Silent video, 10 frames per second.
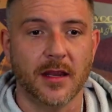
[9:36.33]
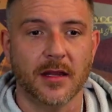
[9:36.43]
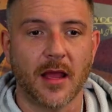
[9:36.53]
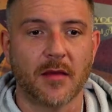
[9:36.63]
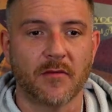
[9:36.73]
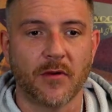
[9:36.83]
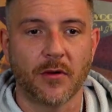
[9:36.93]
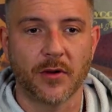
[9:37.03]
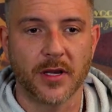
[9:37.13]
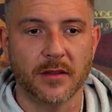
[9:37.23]
and I've
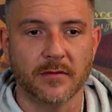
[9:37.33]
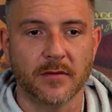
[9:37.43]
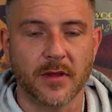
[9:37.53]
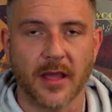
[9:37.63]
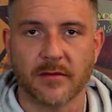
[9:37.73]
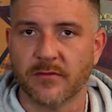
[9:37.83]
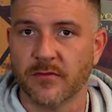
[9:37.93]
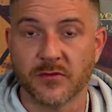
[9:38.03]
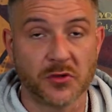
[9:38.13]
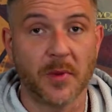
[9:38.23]
already have
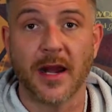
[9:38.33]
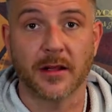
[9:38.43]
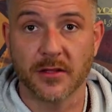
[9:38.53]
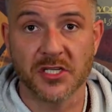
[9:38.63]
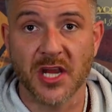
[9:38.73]
dramatically